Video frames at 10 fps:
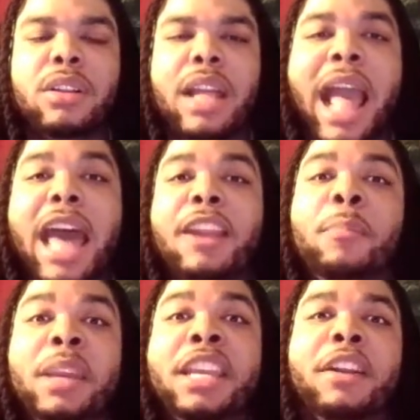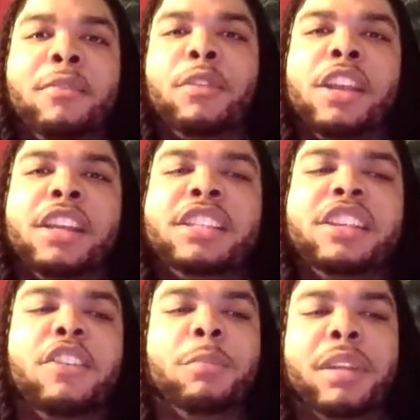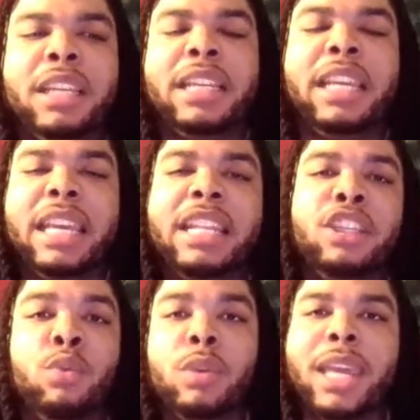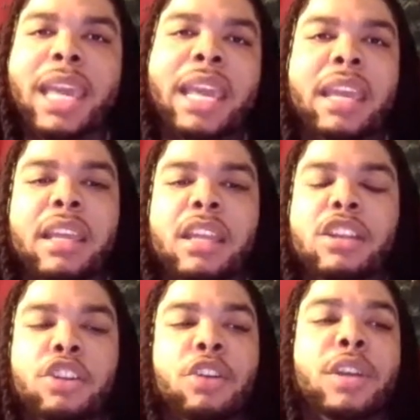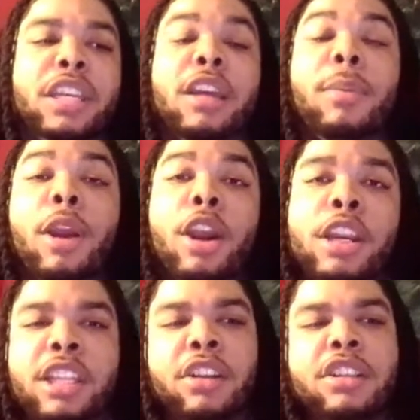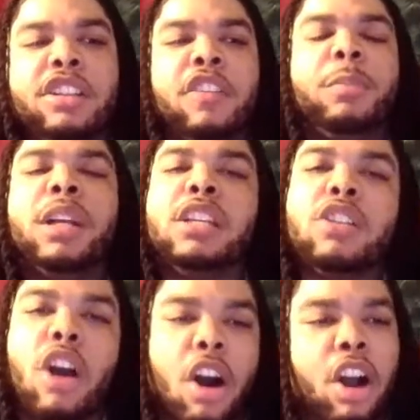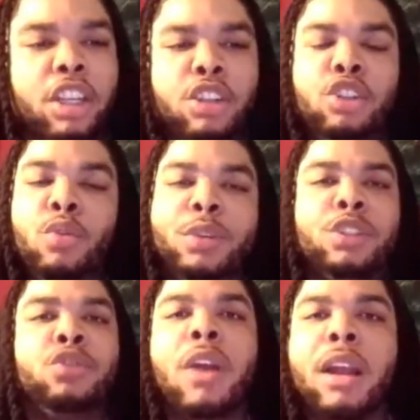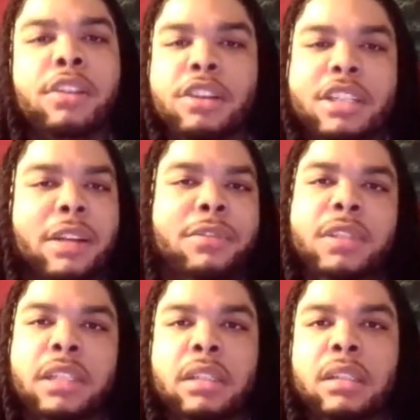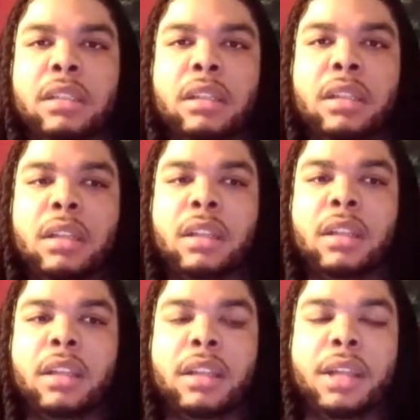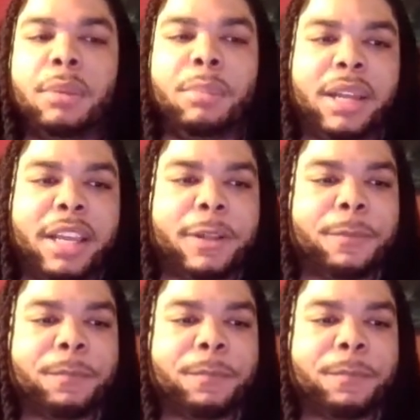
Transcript: how to be there for yourself, but in the end you can't. You end up hurting yourself because all you do is drown yourself in it. But